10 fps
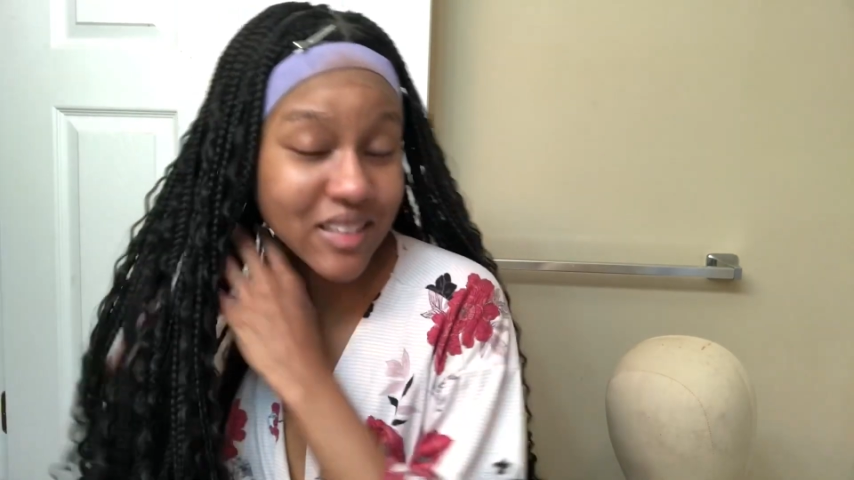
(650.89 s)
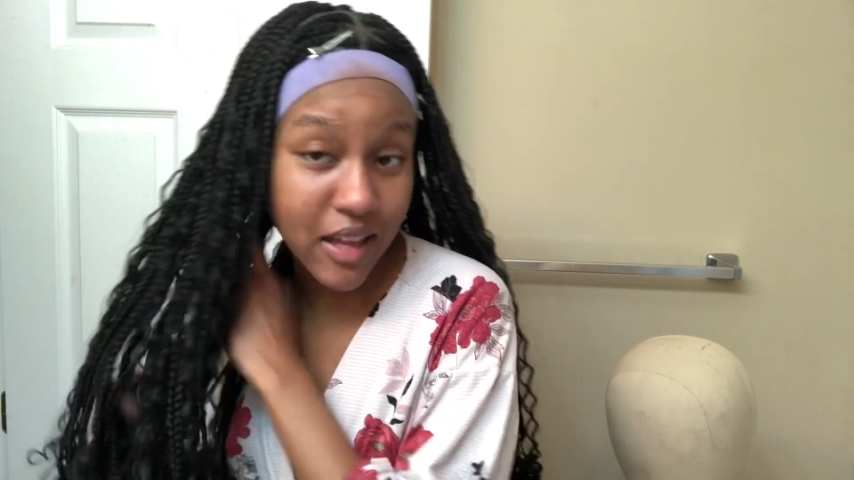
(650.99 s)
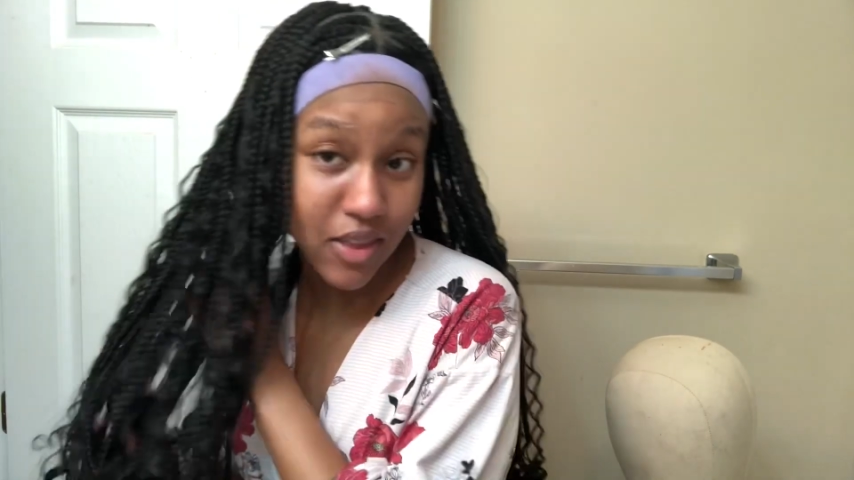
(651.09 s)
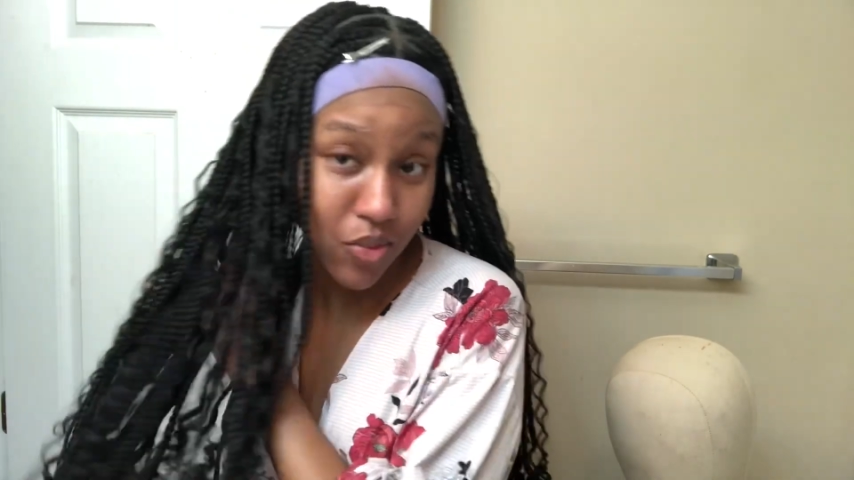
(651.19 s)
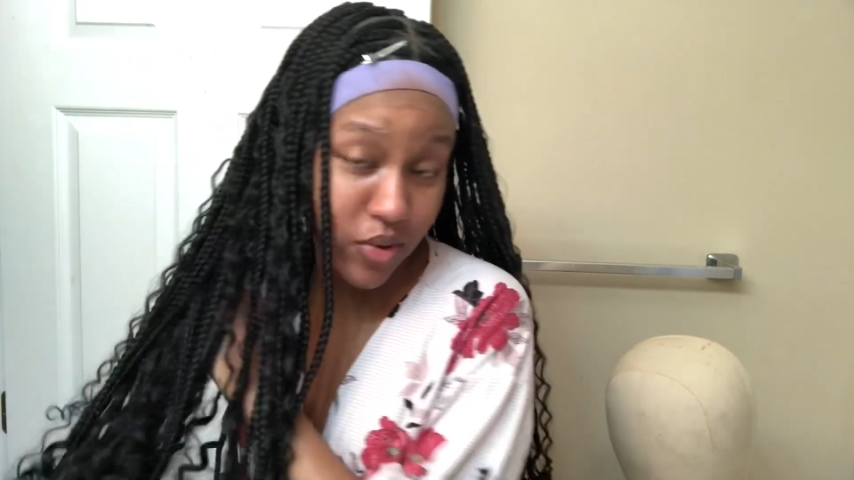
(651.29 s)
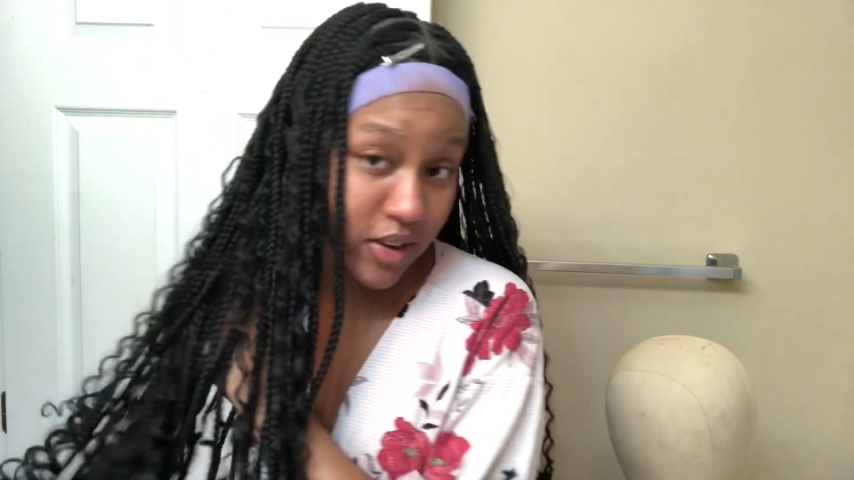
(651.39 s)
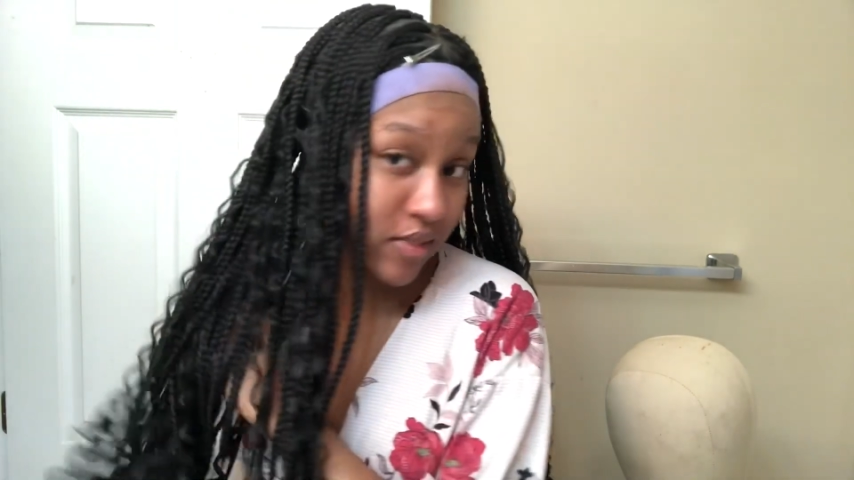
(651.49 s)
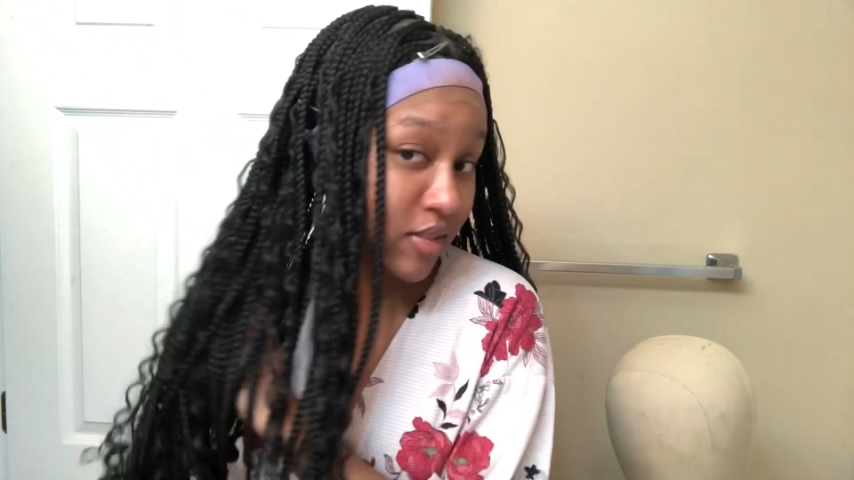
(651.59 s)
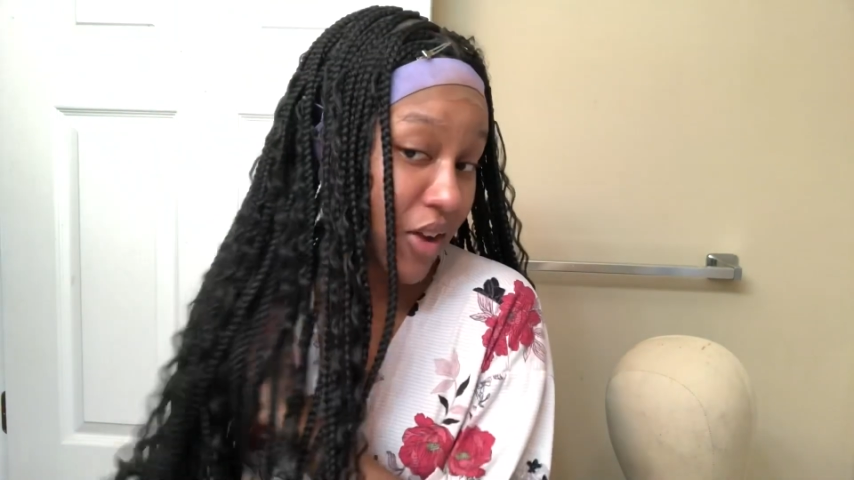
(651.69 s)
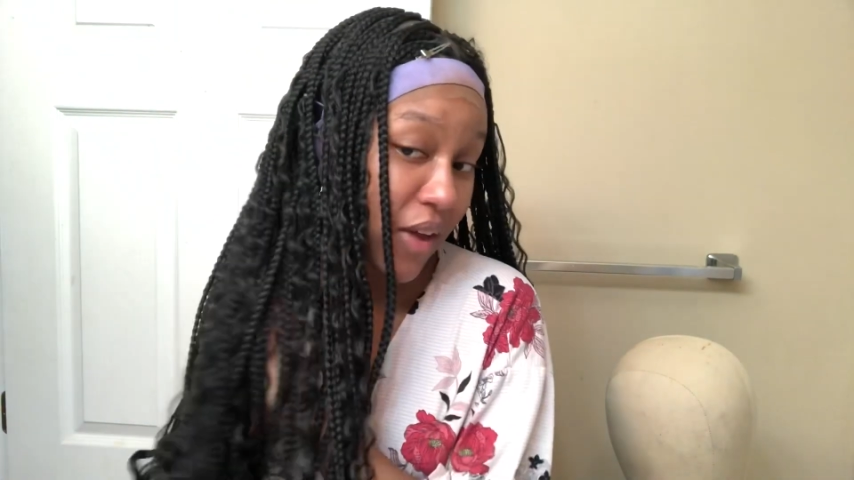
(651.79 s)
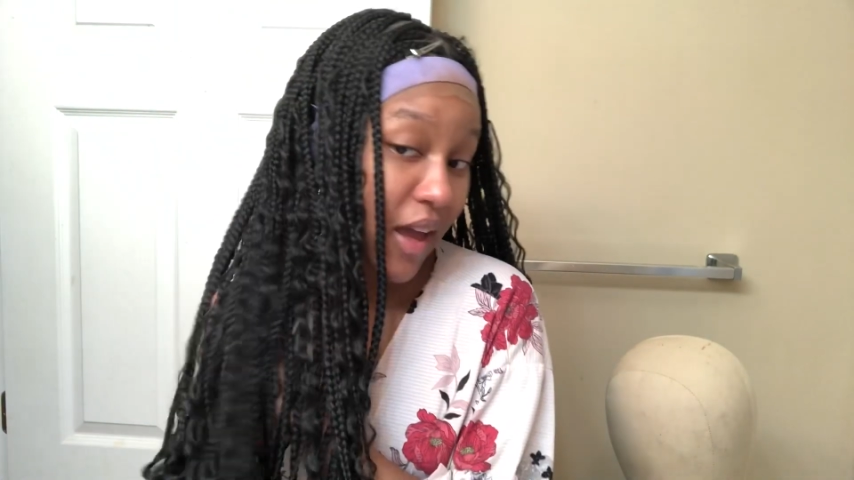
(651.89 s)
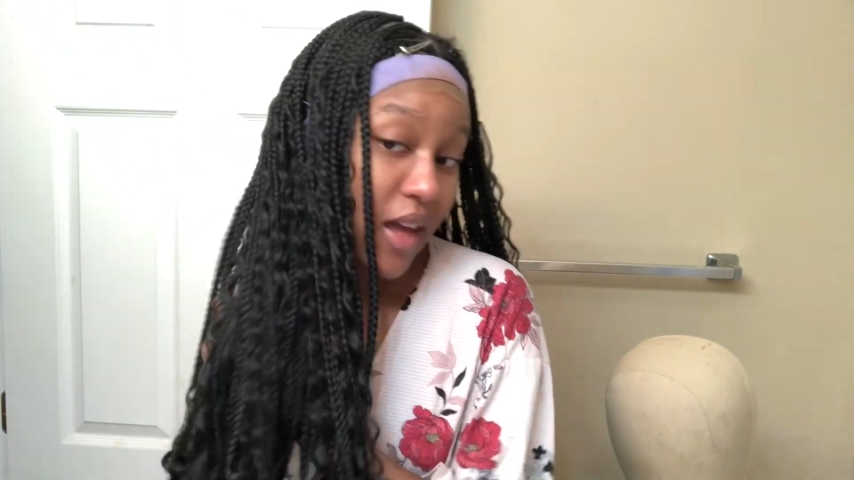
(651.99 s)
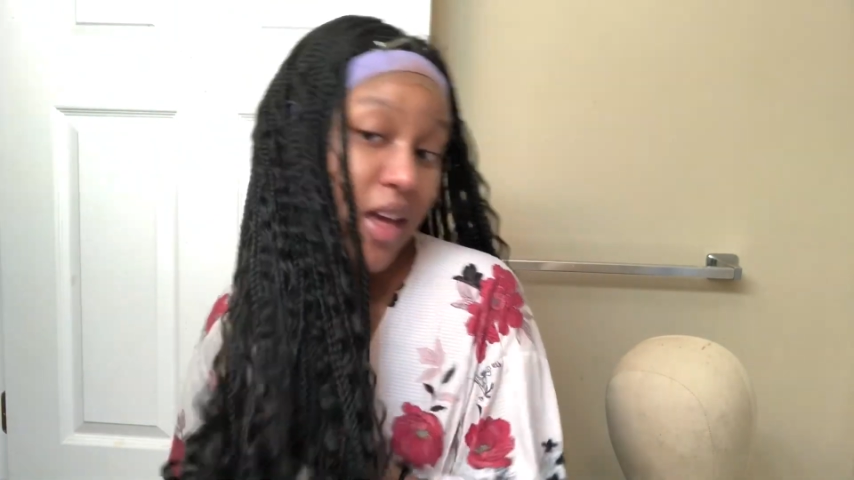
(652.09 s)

ain't the one, okay?